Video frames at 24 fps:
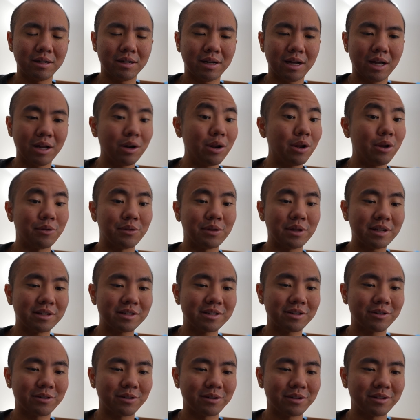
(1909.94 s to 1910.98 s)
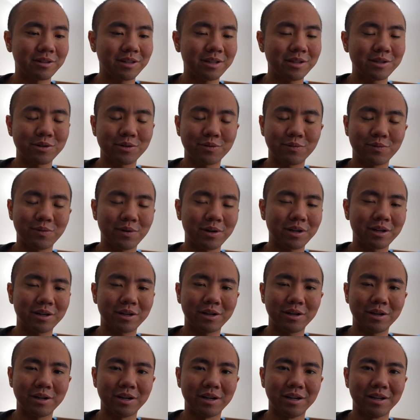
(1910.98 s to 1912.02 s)
I don't know, things are fucking
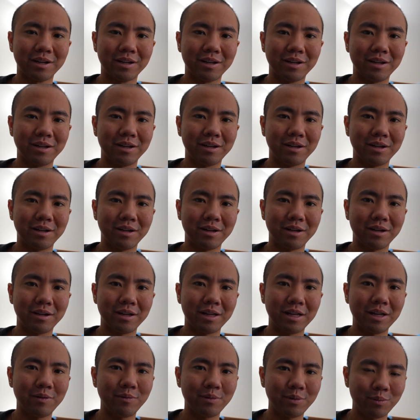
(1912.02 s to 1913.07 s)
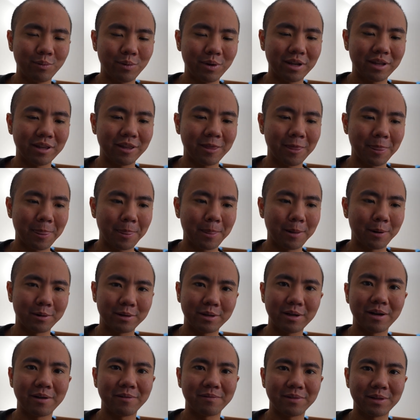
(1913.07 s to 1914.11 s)
good. Even when they're
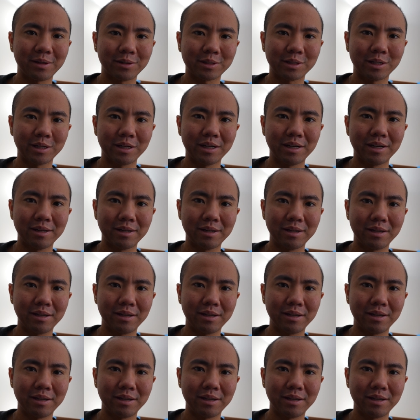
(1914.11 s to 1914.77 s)
tough, they're good.